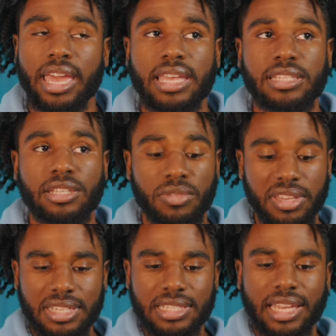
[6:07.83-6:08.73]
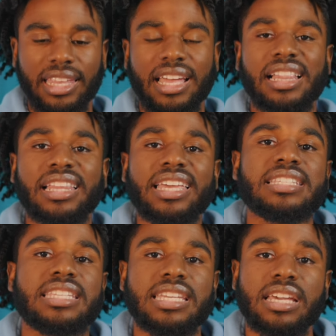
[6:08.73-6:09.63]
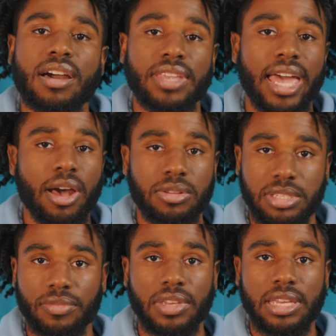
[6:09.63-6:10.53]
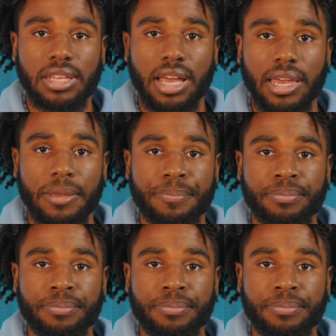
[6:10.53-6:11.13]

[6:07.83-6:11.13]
And so this is like the cleansing of the house of Eli.